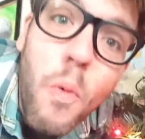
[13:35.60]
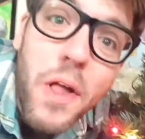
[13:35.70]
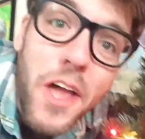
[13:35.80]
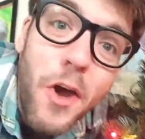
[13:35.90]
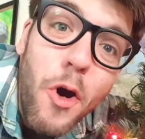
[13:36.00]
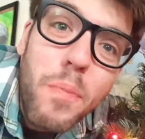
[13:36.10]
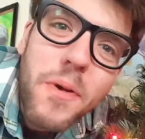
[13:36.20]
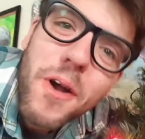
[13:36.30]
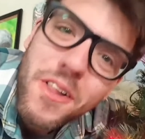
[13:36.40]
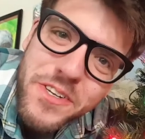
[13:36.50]
Well, I hope
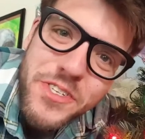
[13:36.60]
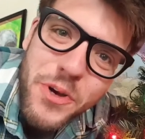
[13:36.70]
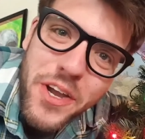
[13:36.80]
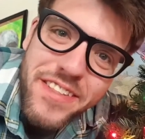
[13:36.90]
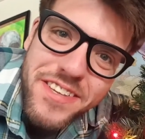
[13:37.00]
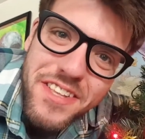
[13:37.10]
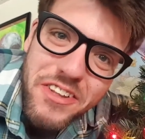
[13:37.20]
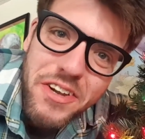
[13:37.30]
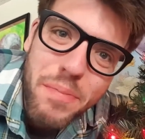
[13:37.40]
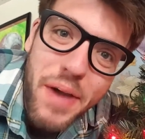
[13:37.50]
you're all enjoying this
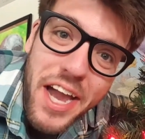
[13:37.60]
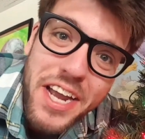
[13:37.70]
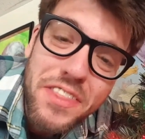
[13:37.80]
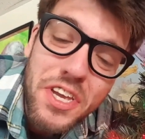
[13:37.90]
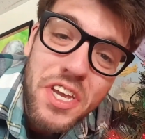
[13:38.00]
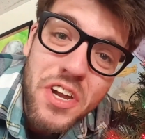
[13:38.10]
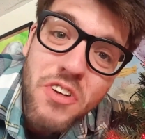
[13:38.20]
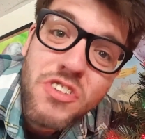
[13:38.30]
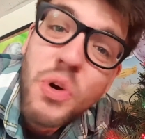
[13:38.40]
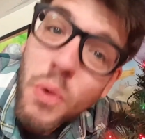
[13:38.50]
look back at the
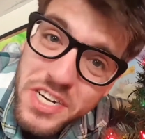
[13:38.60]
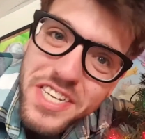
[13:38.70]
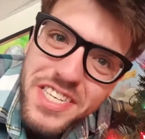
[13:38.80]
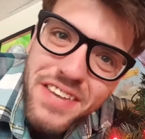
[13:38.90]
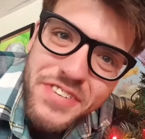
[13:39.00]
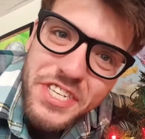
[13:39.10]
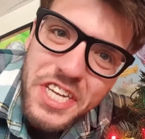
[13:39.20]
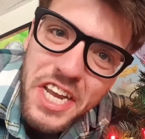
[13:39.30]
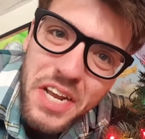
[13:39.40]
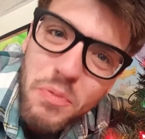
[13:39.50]
year
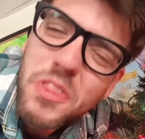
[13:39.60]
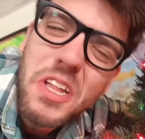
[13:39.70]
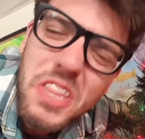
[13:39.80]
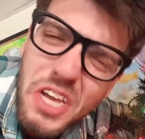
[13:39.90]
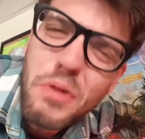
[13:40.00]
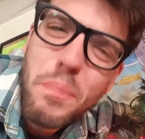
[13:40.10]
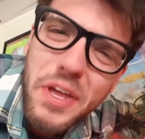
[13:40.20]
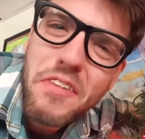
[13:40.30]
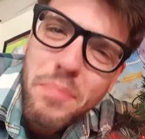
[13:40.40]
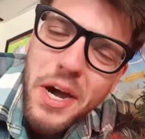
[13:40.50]
2017 with a little
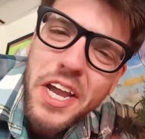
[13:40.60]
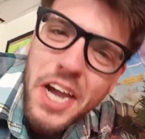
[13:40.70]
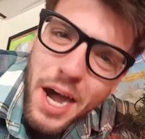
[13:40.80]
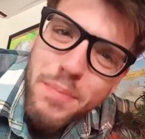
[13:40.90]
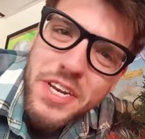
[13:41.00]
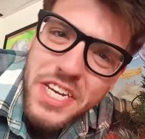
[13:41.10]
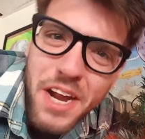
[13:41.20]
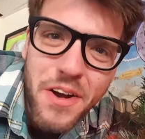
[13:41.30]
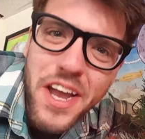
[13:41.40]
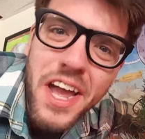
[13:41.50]
bit of my
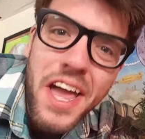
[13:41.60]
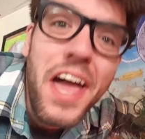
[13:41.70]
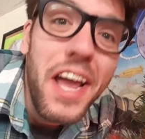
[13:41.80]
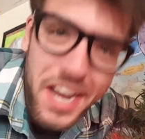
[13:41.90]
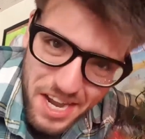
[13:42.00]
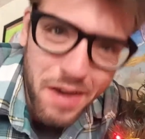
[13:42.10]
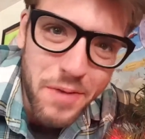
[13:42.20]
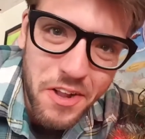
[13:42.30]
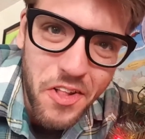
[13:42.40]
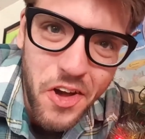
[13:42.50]
commentary
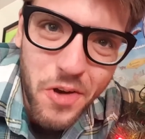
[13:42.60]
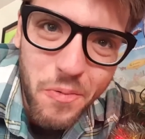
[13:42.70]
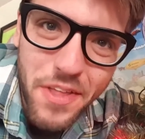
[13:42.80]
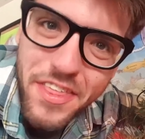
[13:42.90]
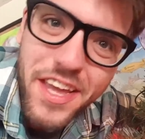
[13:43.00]
coming along with